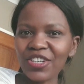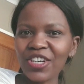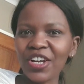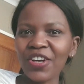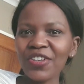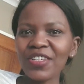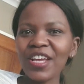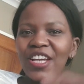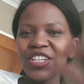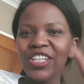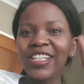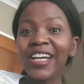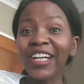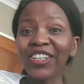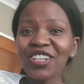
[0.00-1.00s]
she goes,
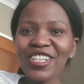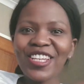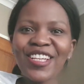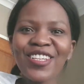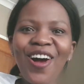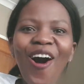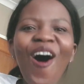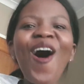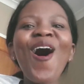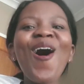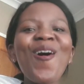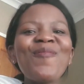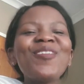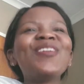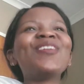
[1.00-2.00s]
she touches his
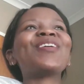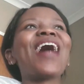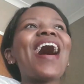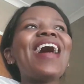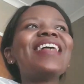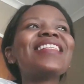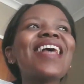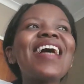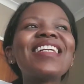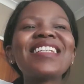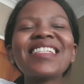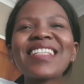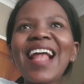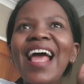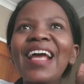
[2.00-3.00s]
arm, you guys. And
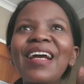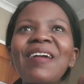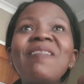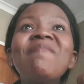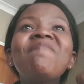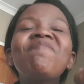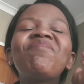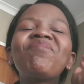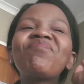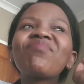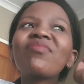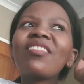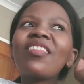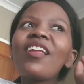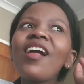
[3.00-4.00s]
she's like,
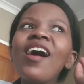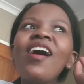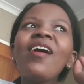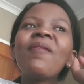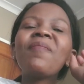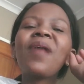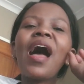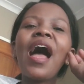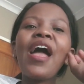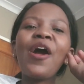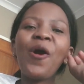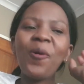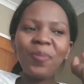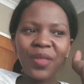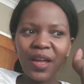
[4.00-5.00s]
um, I
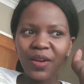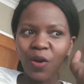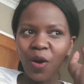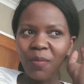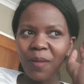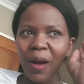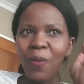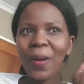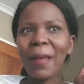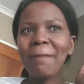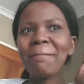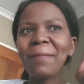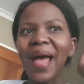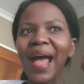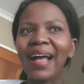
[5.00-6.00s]
hope that on my way
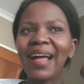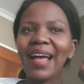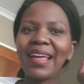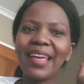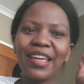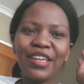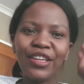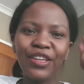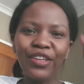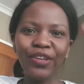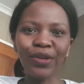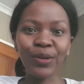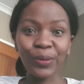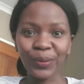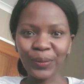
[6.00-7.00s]
back, I get
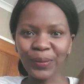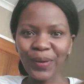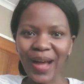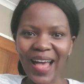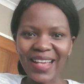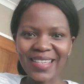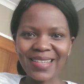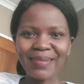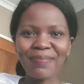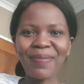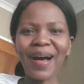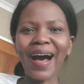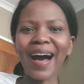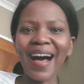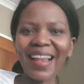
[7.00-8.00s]
you as a
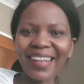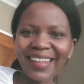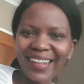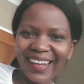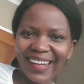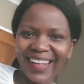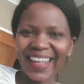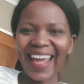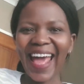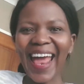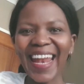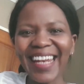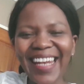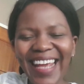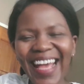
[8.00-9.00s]
pilot
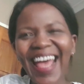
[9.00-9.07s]
again.